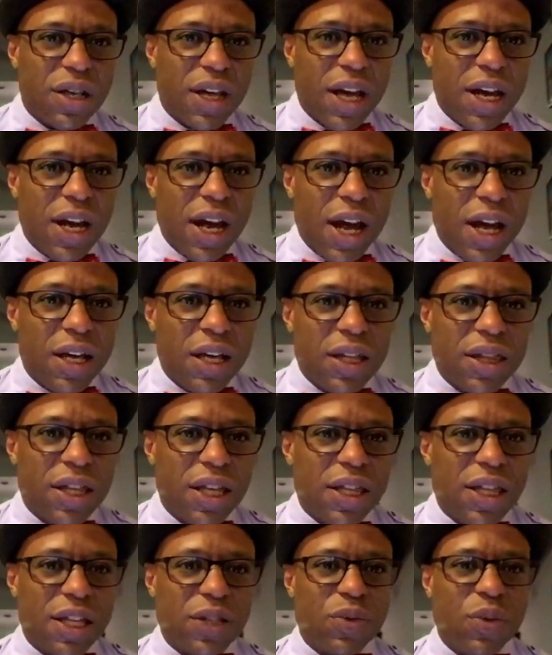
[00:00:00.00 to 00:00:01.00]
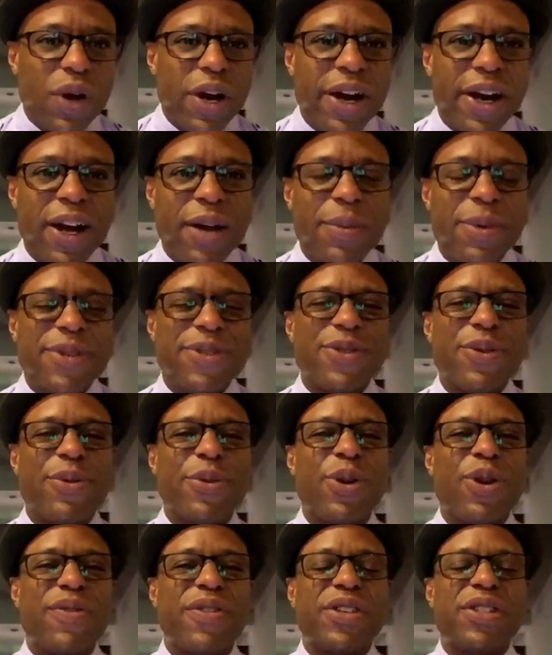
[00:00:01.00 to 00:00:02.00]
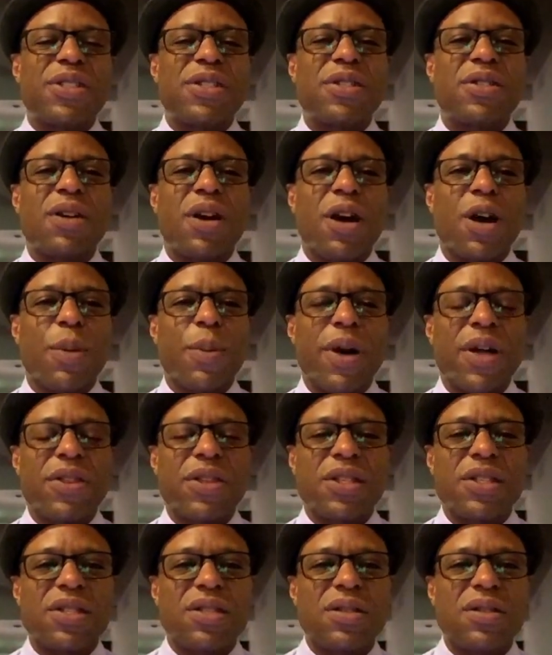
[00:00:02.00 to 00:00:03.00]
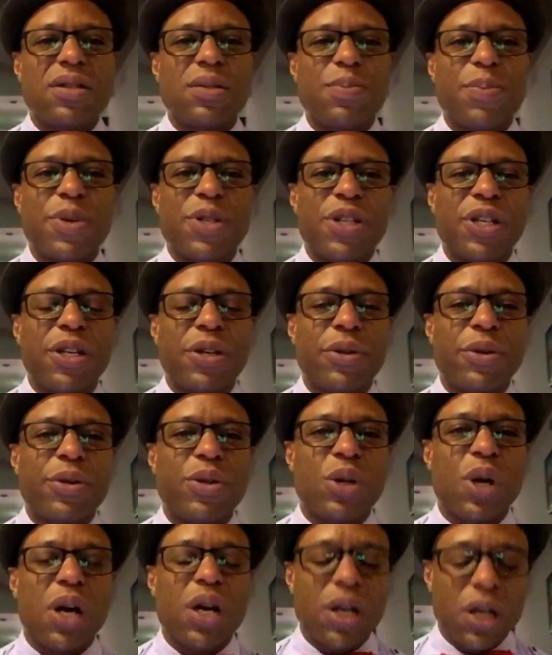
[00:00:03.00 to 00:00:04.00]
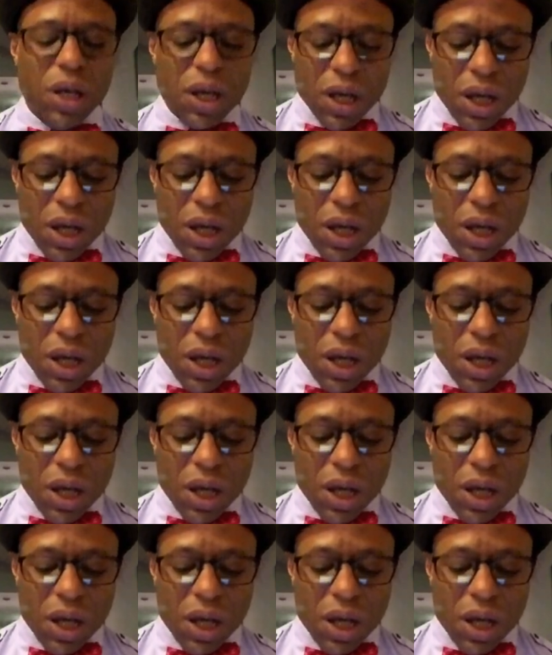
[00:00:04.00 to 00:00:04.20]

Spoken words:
and I think that's why I've been so nervous to talk about this particular drug,